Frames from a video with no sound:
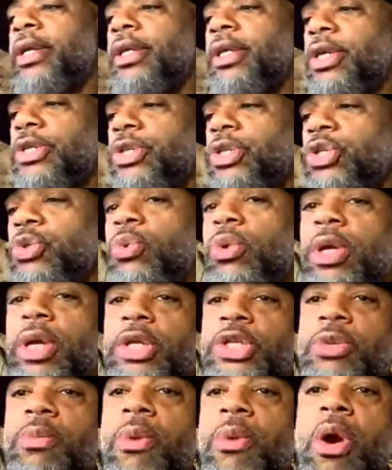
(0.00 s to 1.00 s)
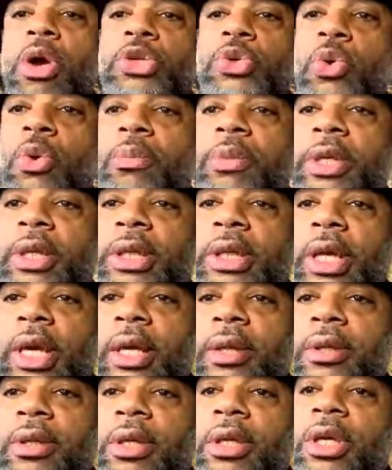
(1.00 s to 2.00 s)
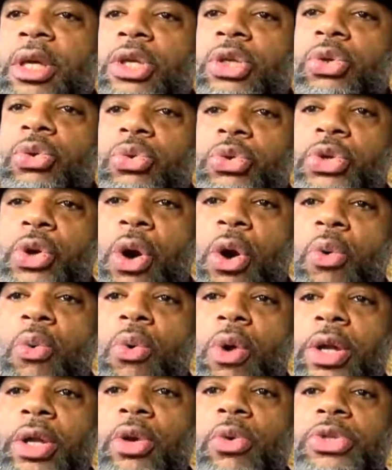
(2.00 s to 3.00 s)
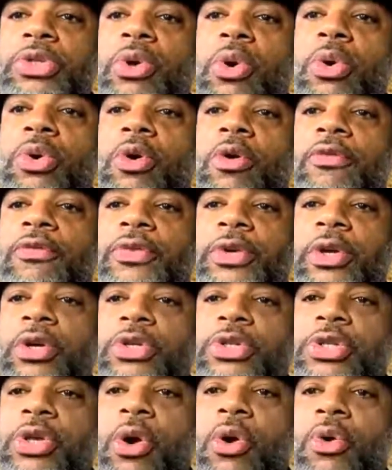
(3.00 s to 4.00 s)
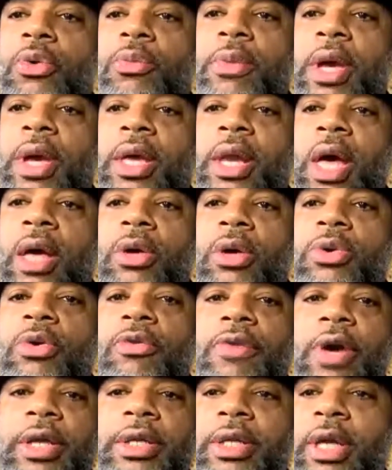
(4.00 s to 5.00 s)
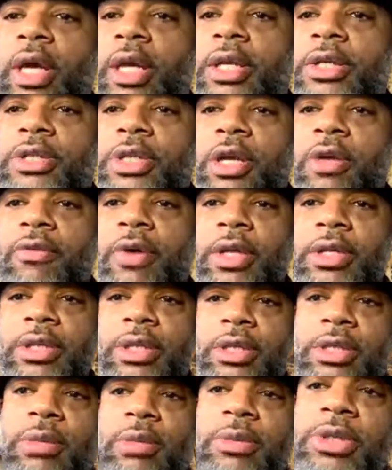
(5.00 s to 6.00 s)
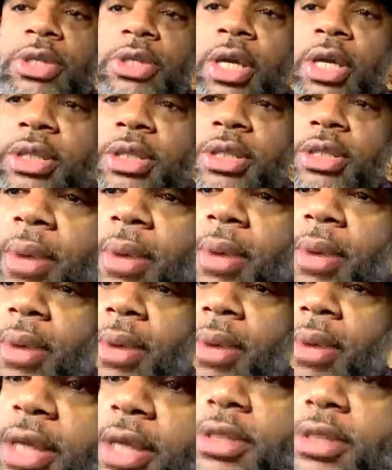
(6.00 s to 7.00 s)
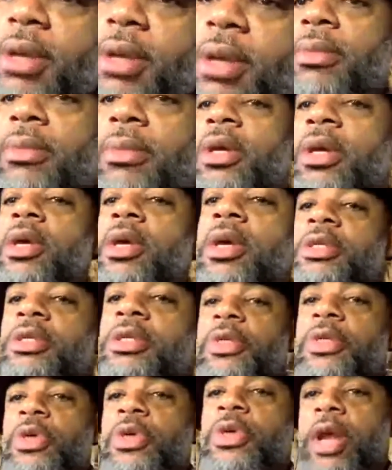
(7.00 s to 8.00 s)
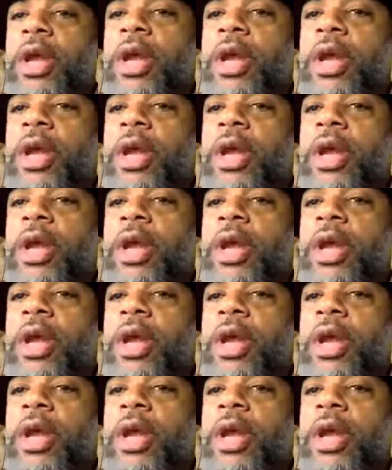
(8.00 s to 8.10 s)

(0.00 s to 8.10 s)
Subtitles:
and listen to it. Tomorrow's going to be lit. You don't want to. What's going on, Fear So, man? I don't know if I did. I got to check if I did. Let me check something. I got to check something. So I thought